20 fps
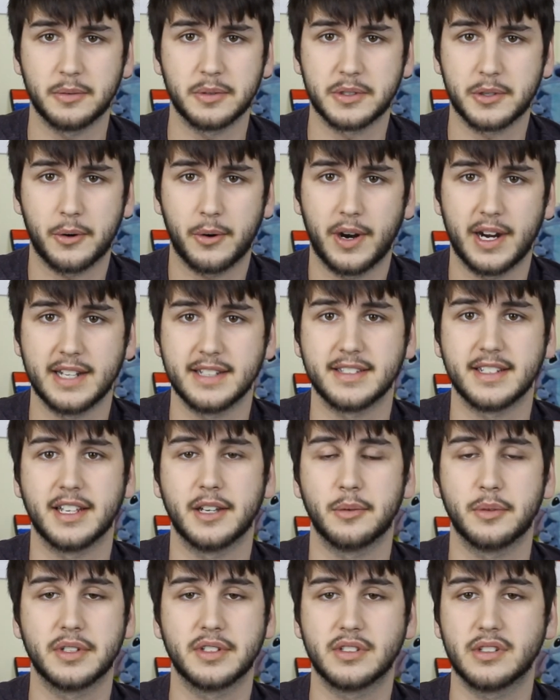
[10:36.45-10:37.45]
It was
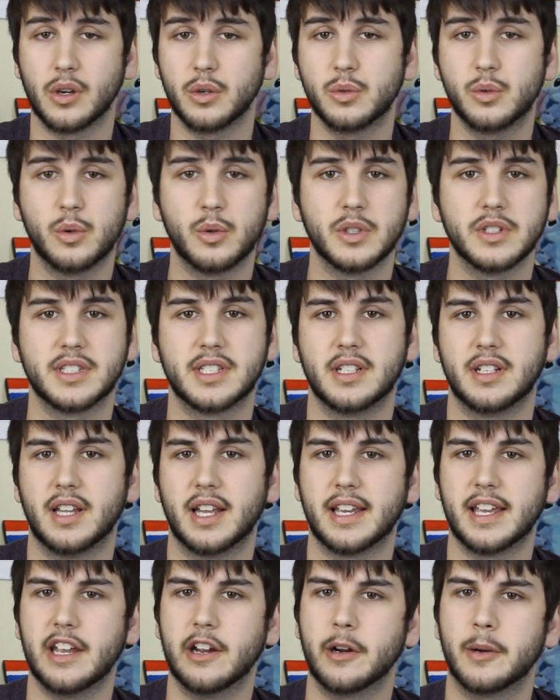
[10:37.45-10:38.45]
crazy. It was so cool to
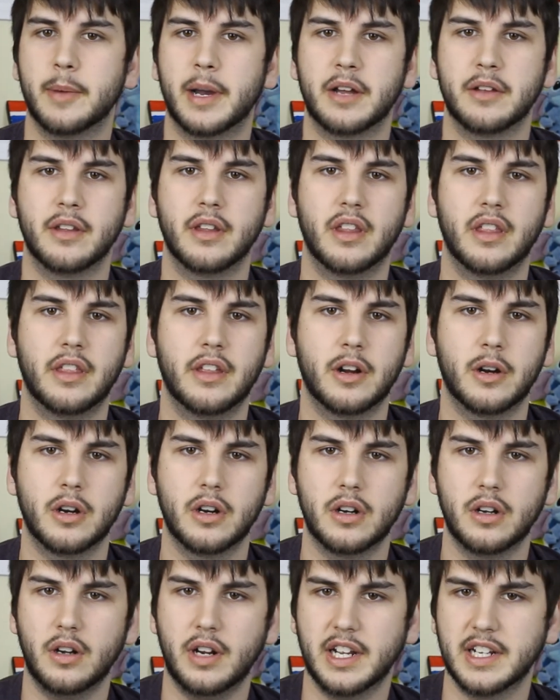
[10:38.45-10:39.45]
like hear about
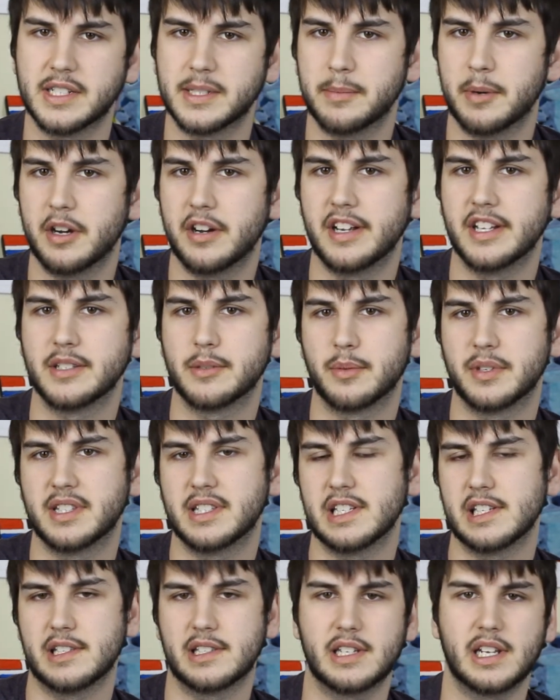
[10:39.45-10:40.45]
their experience
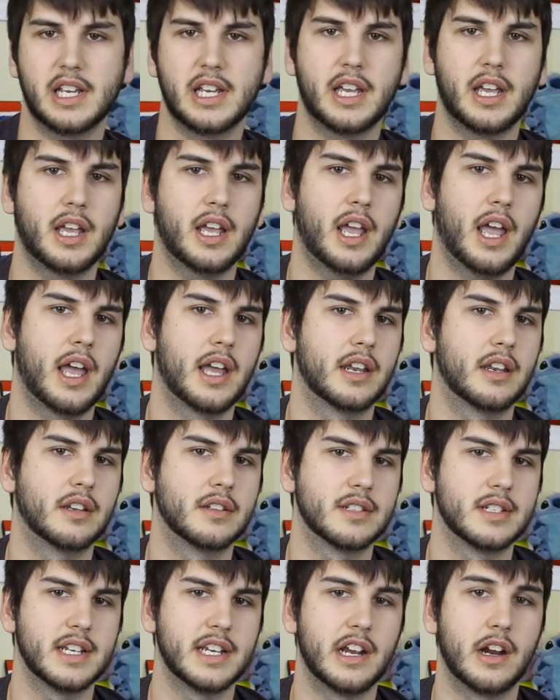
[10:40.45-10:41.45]
with Disney
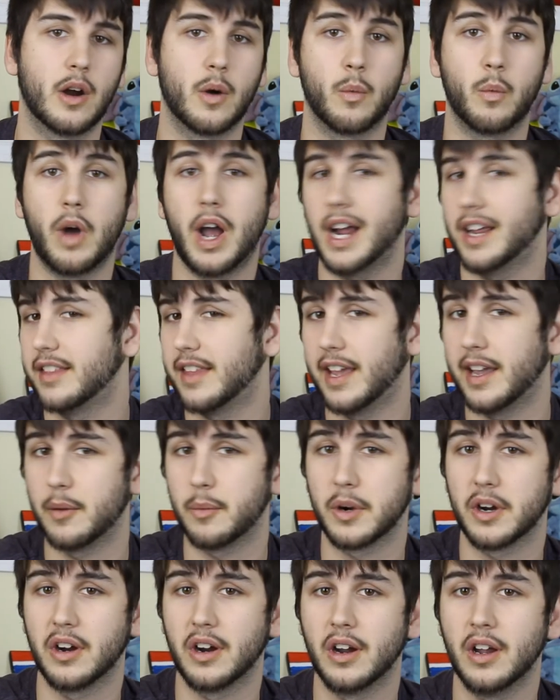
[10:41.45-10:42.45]
and to hear why they
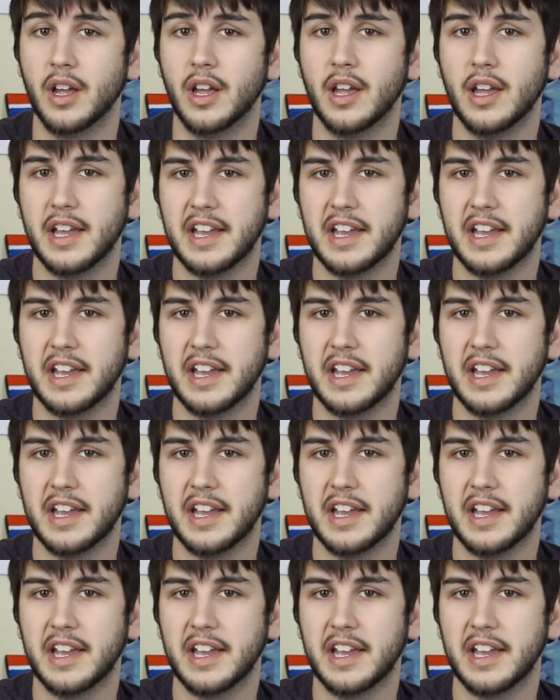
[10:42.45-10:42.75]
were